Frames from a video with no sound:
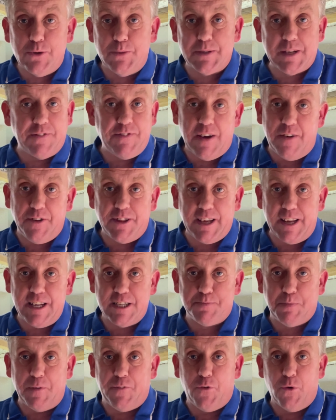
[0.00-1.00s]
Because I've never done
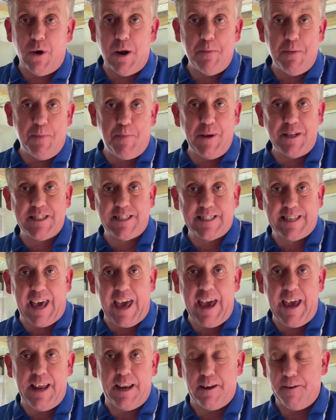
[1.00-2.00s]
this before, and I'm a bit
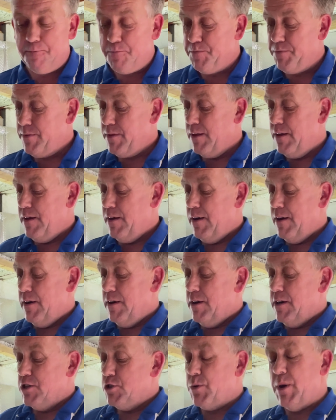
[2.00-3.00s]
scared.
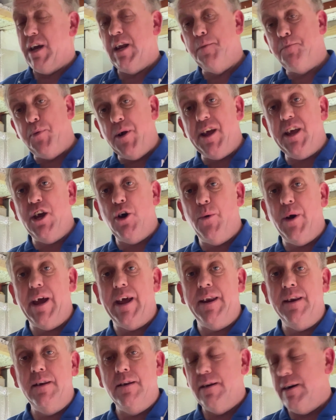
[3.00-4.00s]
So I'm going to bring you
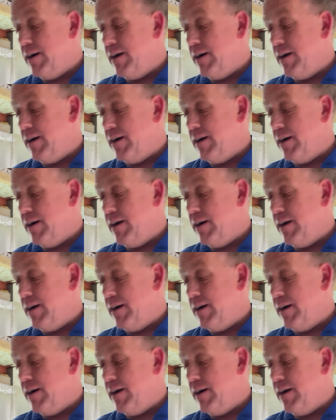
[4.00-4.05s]
in,